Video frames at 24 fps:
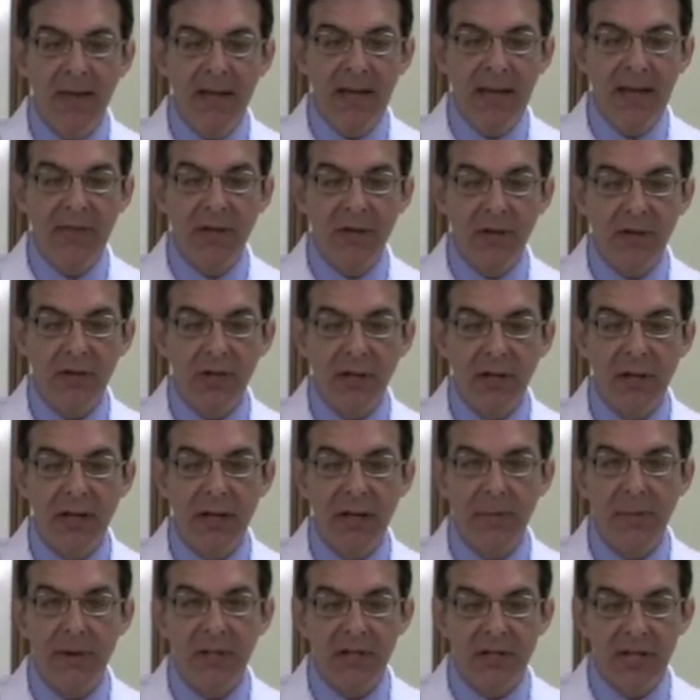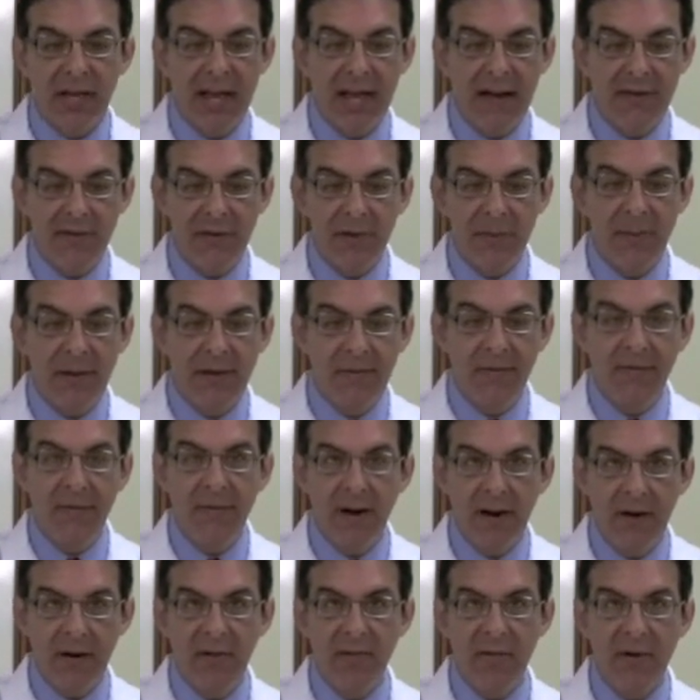And those ligaments have to be
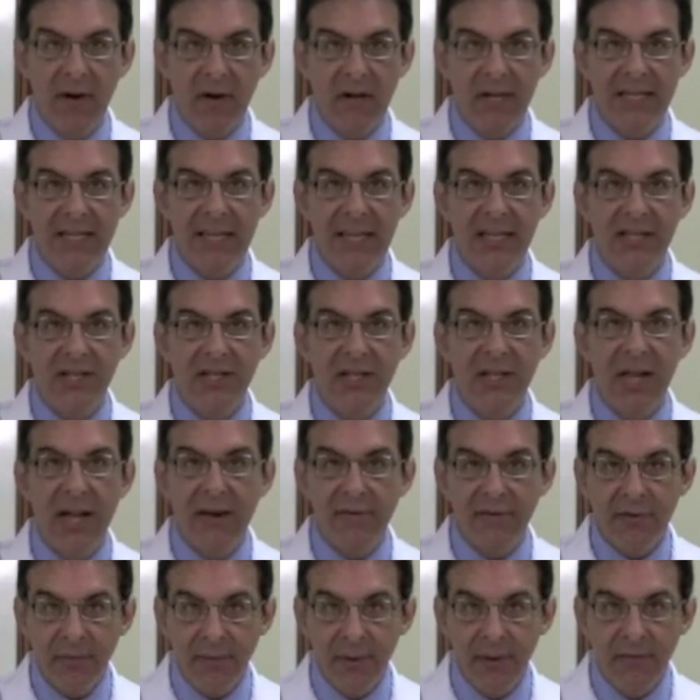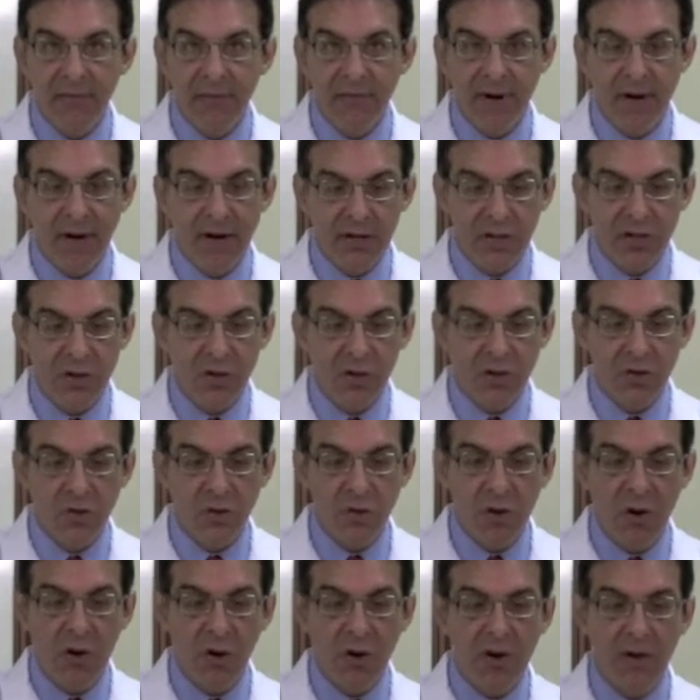very, very dense, have to be very
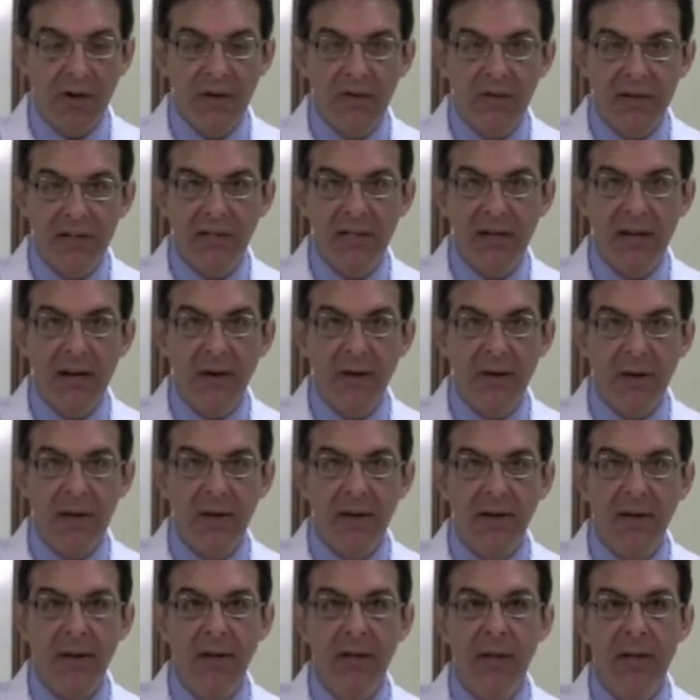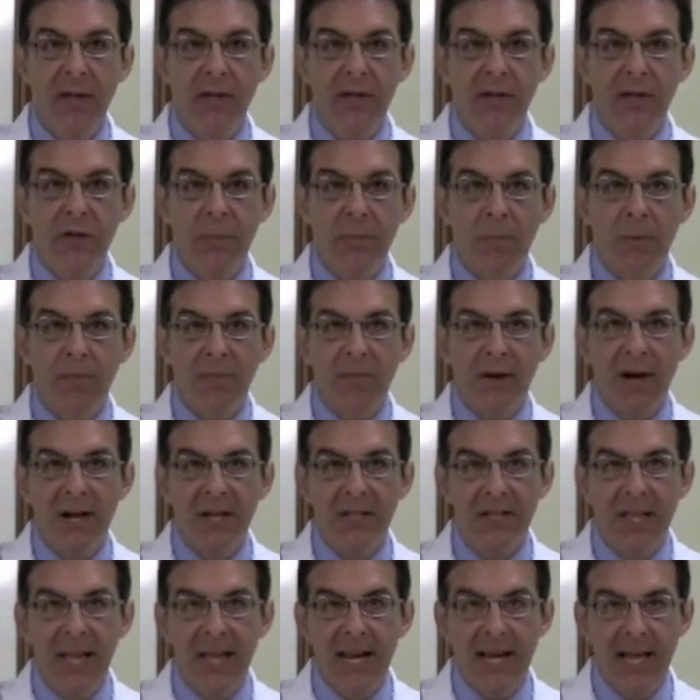strong in this area to
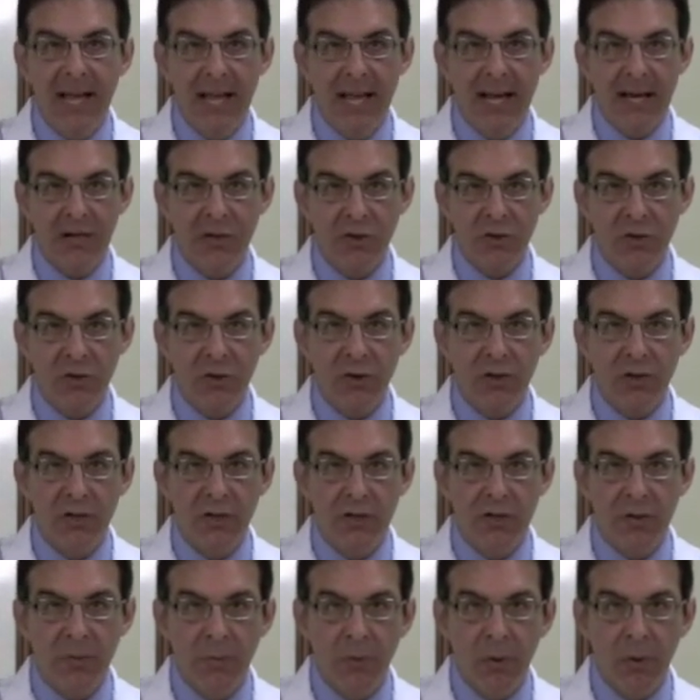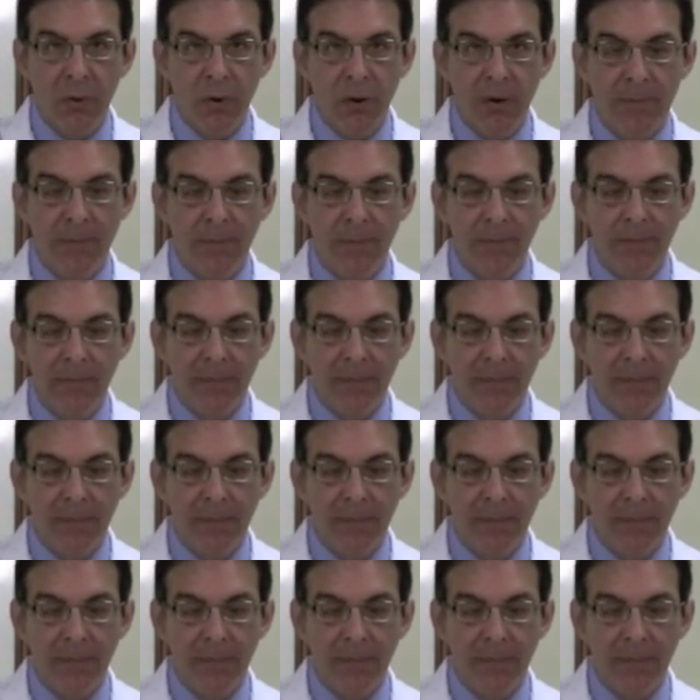provide that extra support.